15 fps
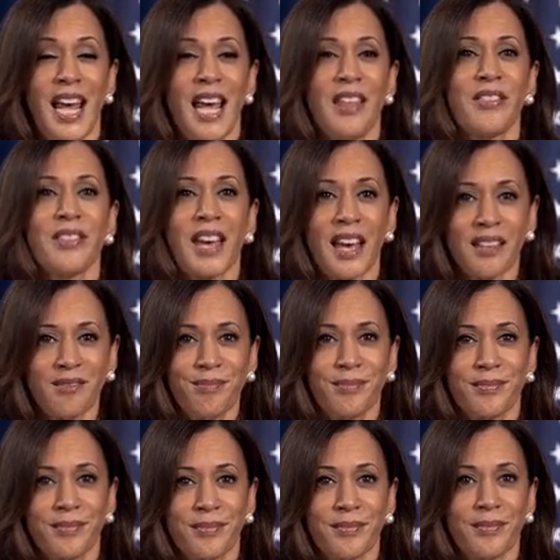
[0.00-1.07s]
And then
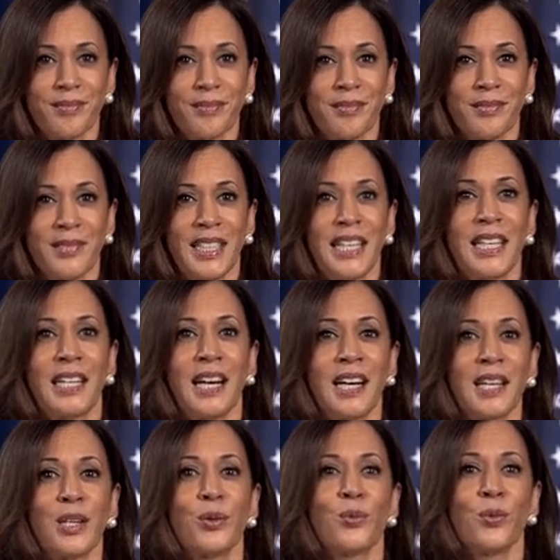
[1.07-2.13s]
he
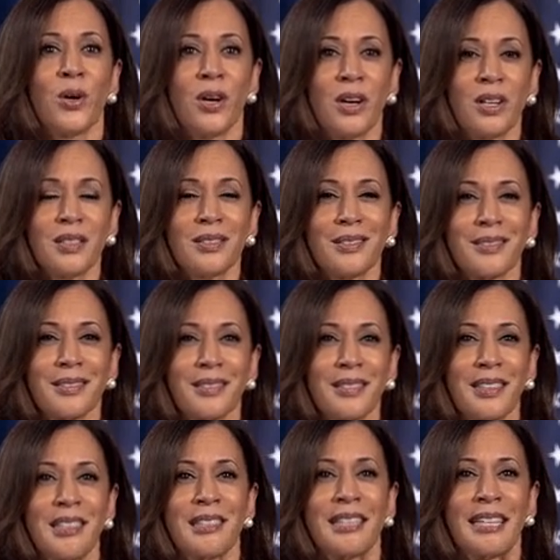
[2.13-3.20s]
got it wrong
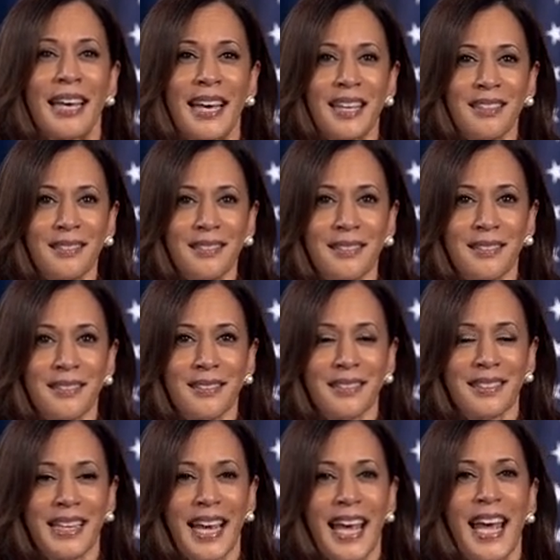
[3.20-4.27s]
again
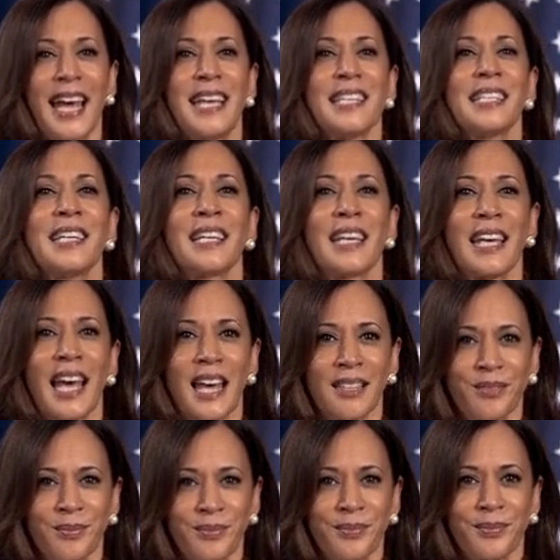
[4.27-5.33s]
and
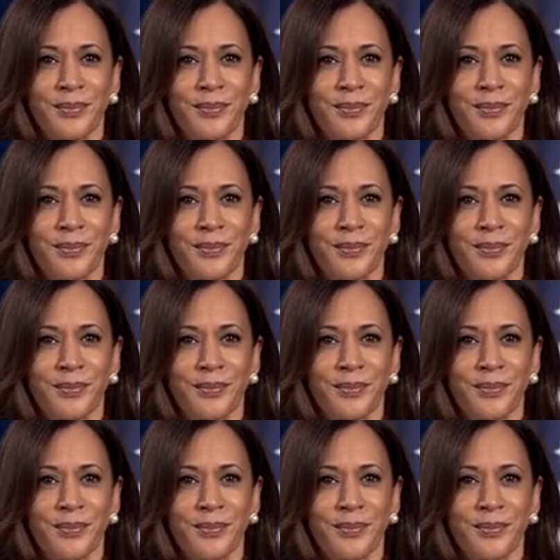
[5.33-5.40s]
again.